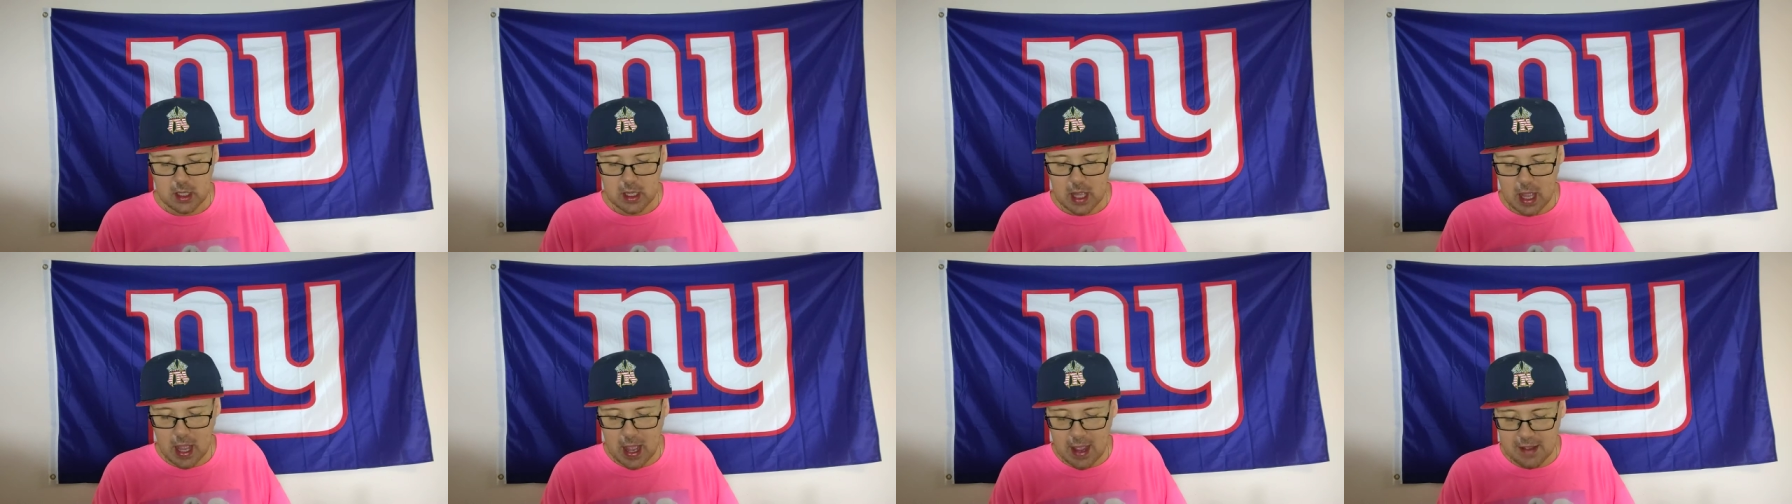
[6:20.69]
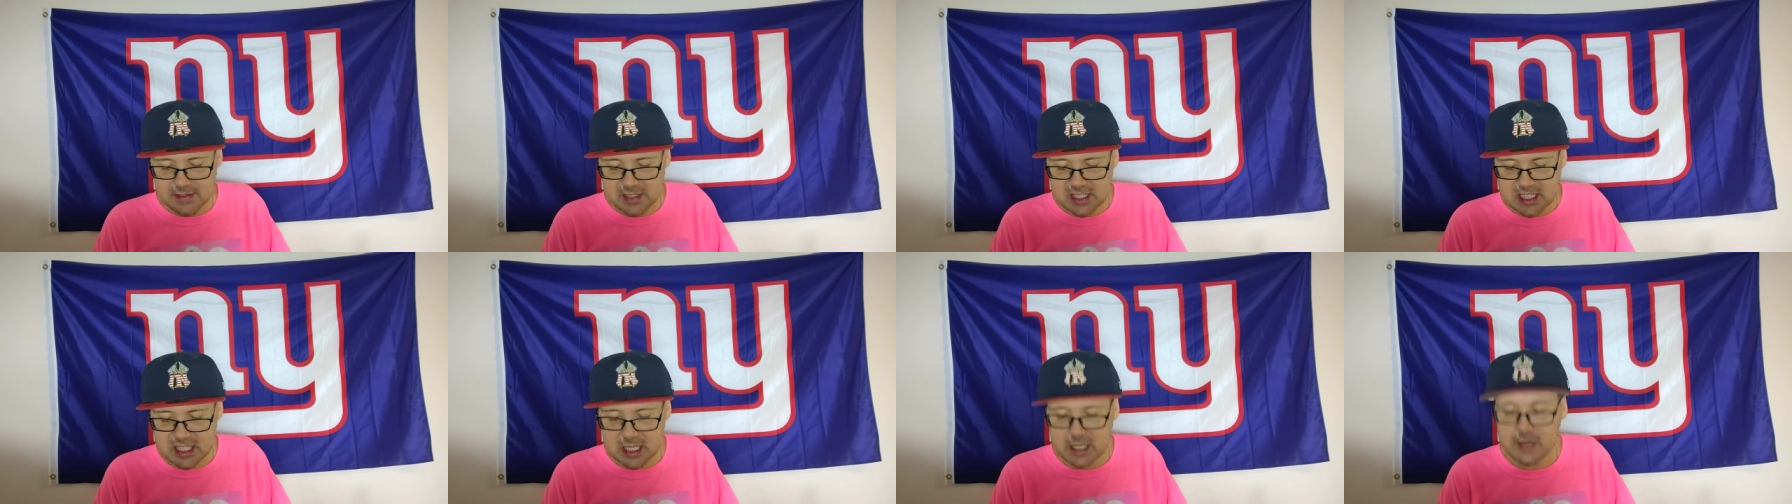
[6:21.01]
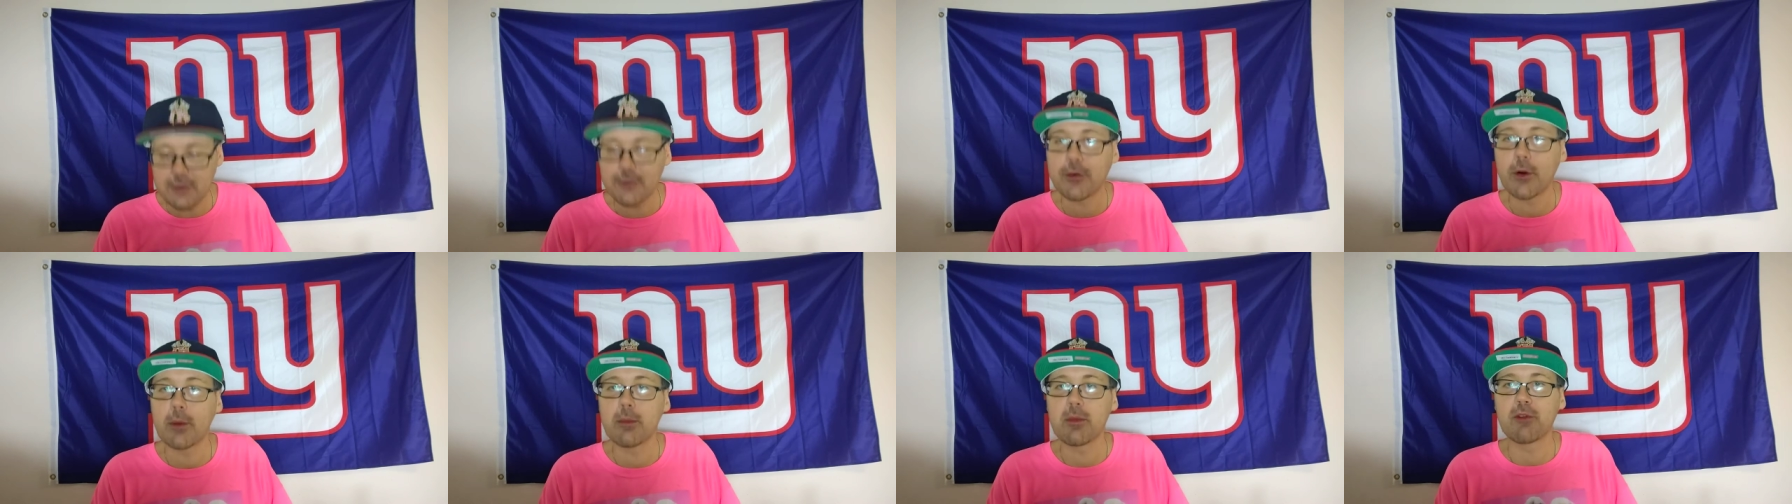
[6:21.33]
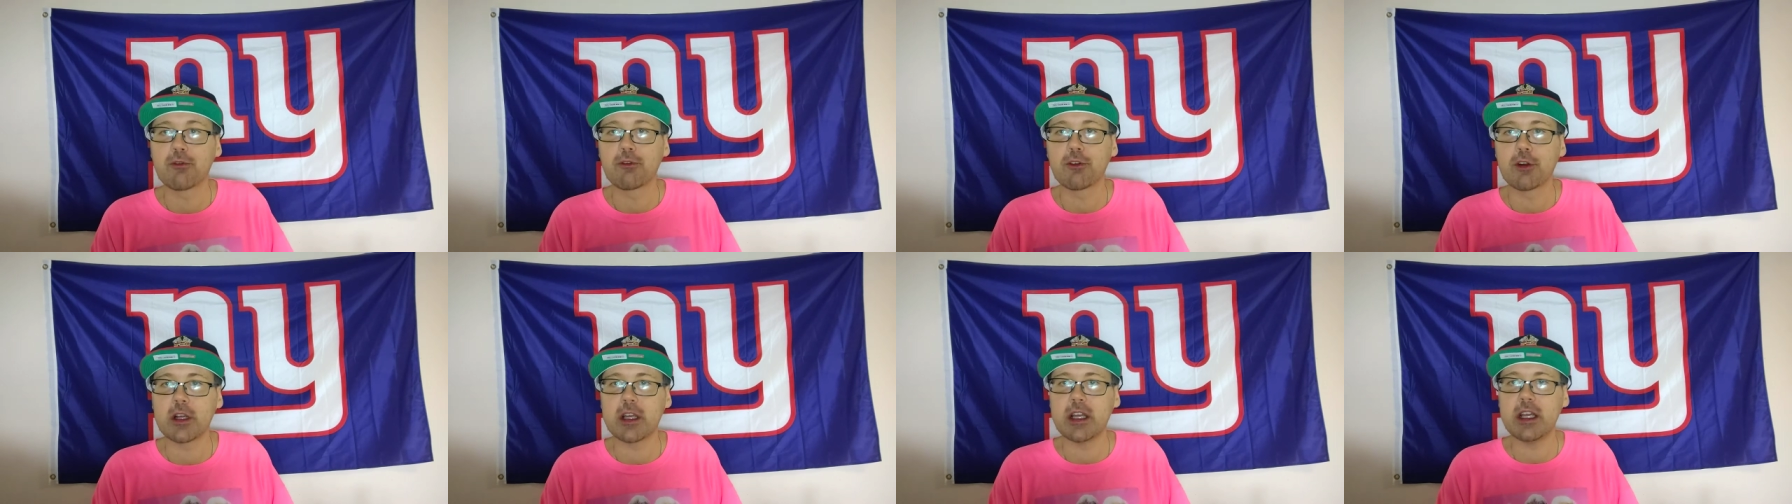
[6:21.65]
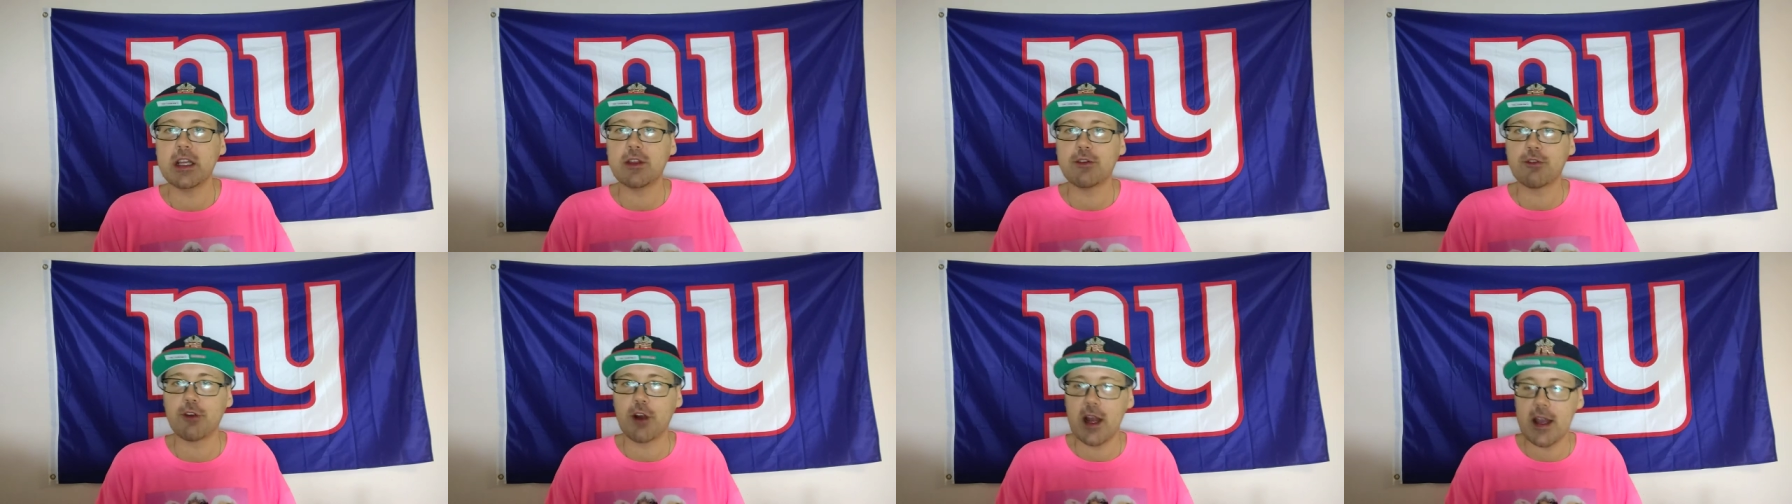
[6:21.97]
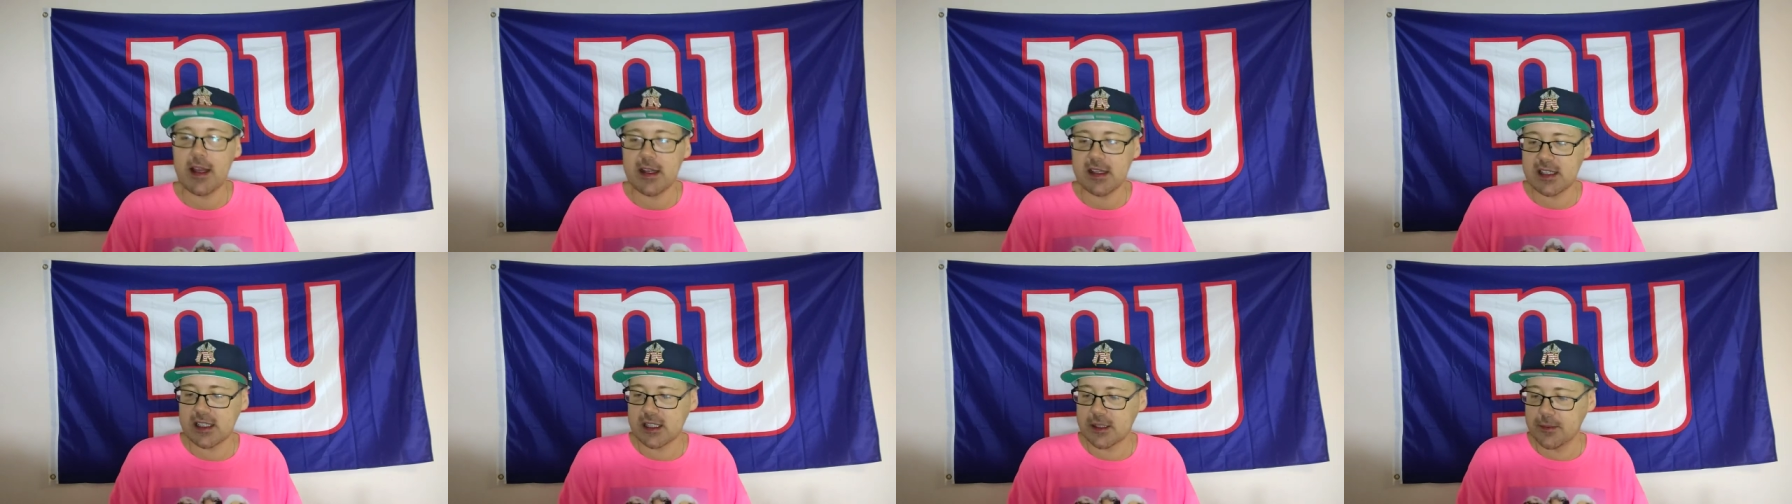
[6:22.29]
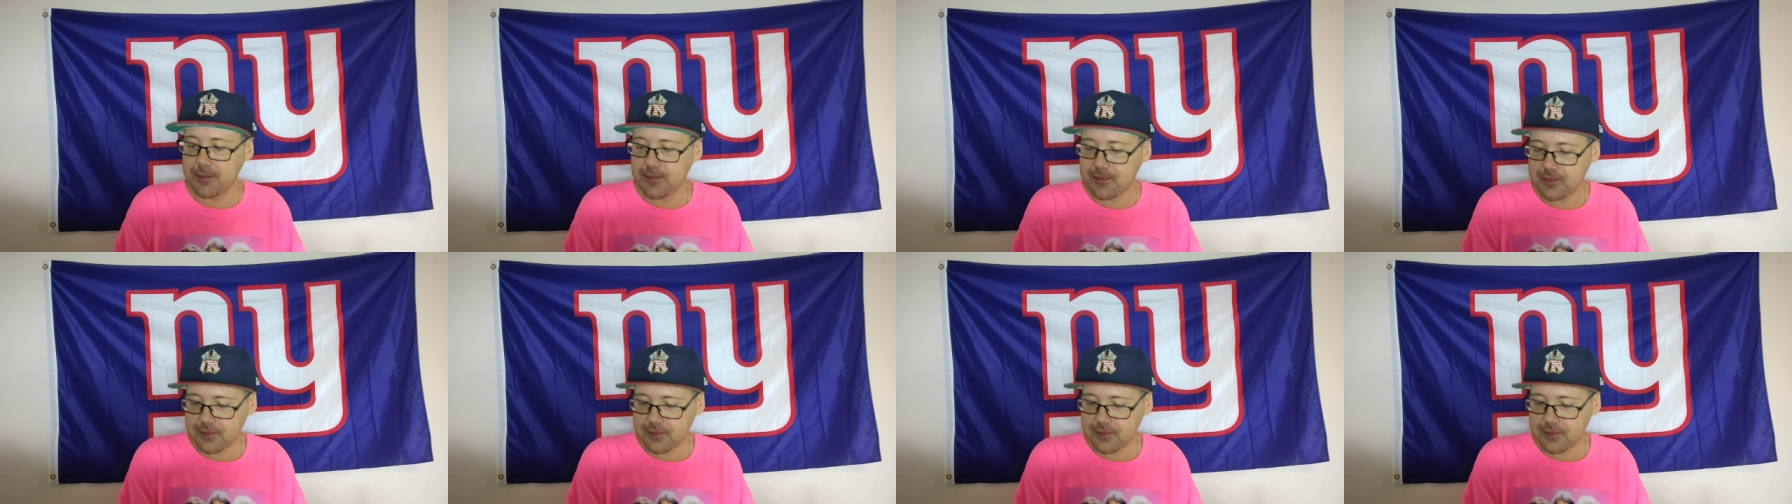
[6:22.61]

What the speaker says: I've seen from the rookie threads.